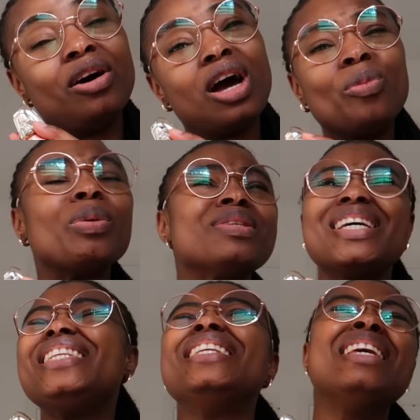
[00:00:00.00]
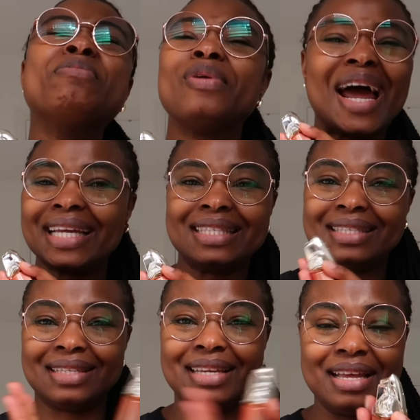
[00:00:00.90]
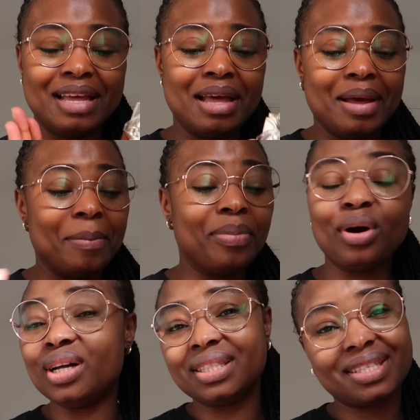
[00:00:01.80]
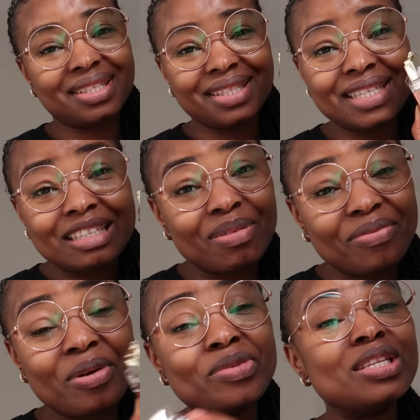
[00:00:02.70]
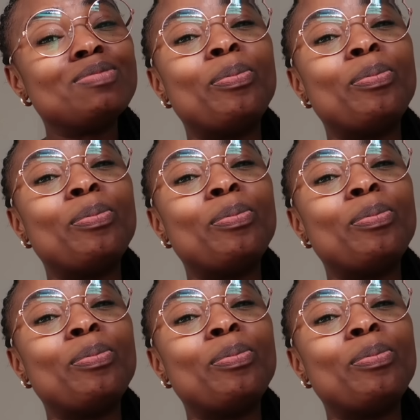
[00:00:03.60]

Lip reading: I hope I'm saying the name right. But this perfume is